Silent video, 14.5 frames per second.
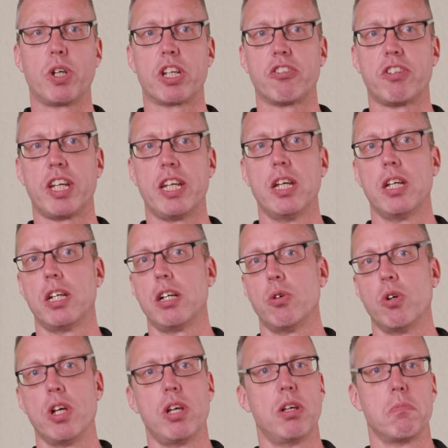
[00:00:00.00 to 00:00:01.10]
we can say,
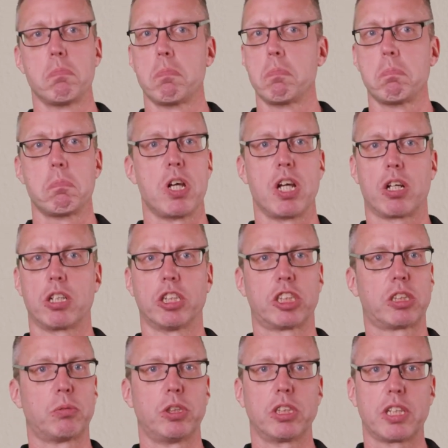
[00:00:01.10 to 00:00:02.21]
oh, a
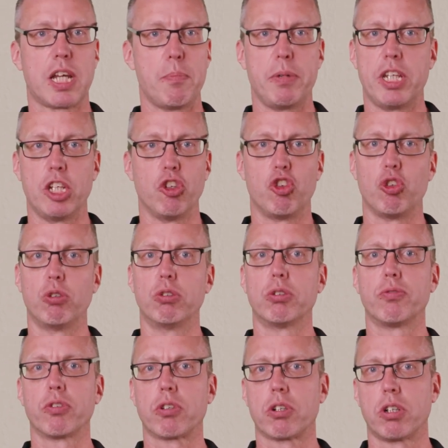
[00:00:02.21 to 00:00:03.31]
customer can be the insurer
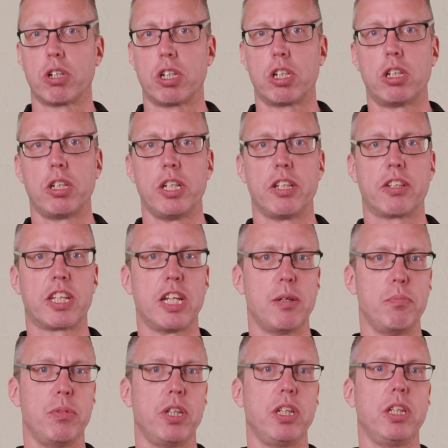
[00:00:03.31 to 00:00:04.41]
of a car, it
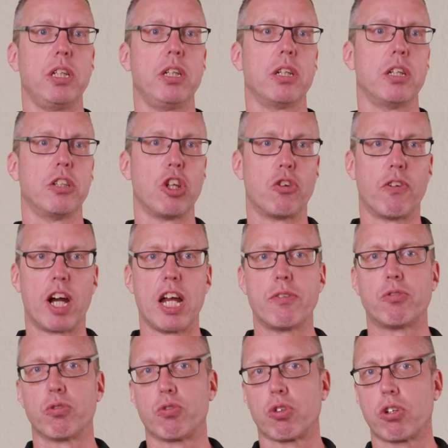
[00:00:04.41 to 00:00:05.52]
can be the
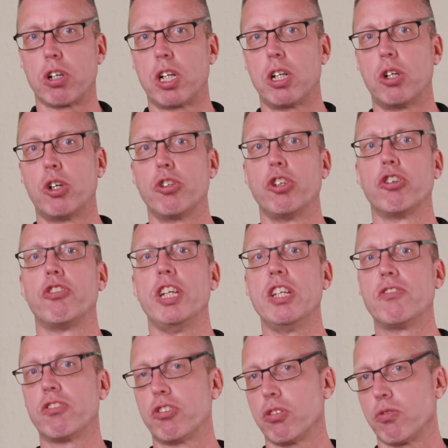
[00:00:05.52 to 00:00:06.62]
driver of the car, or just
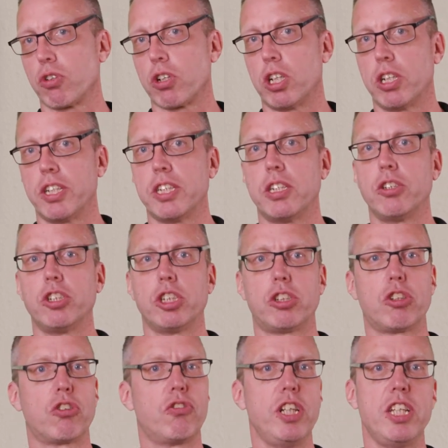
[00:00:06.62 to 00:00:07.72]
interest of the car. There are
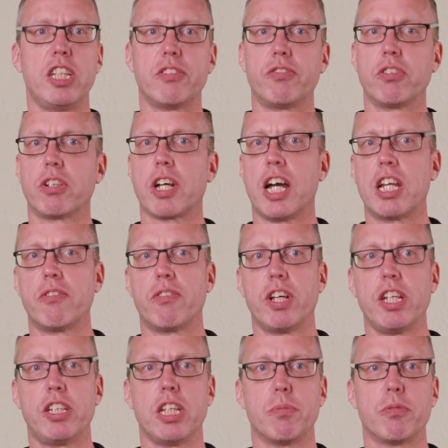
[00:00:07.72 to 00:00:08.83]
just three different kinds of
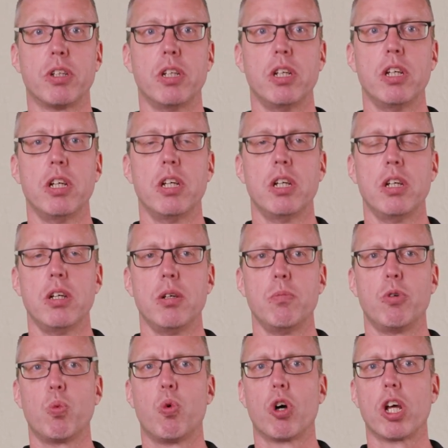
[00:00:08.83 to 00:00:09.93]
relationships.
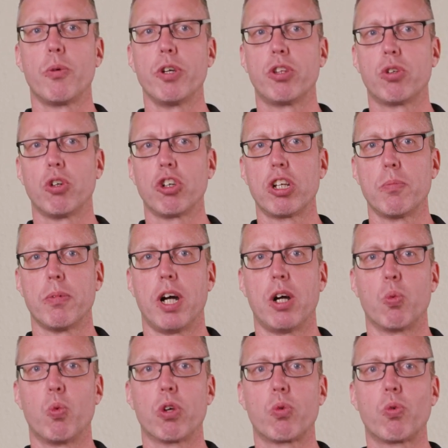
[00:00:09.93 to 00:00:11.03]
But what are we talking
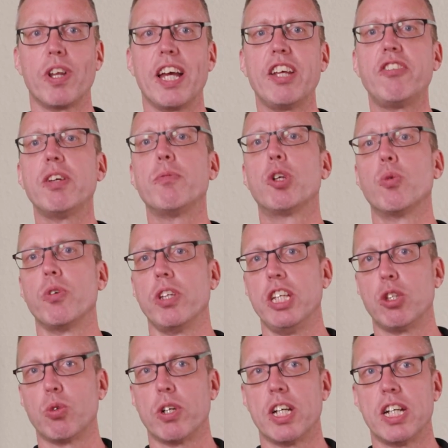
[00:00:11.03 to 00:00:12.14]
about? What relationship do we
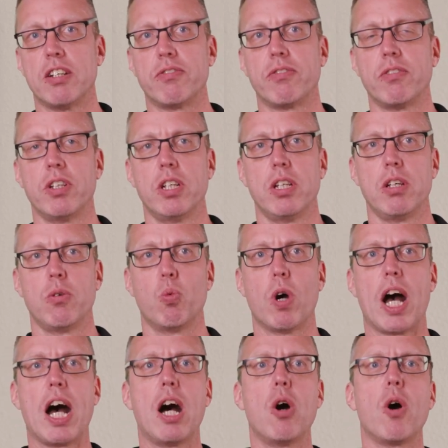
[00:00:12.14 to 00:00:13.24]
need to have?
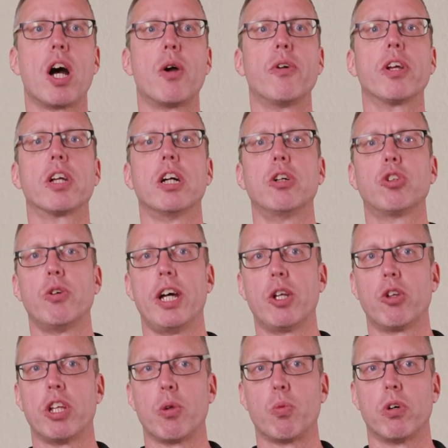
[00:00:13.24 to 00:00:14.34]
How are we going to
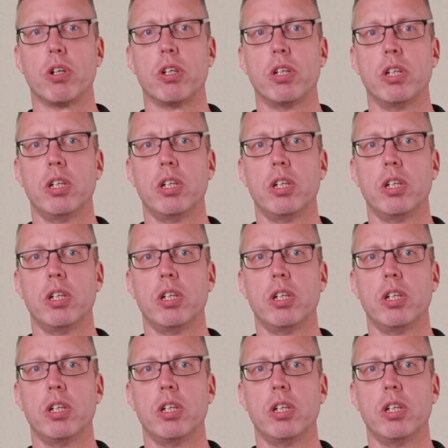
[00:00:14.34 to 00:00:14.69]
handle that one?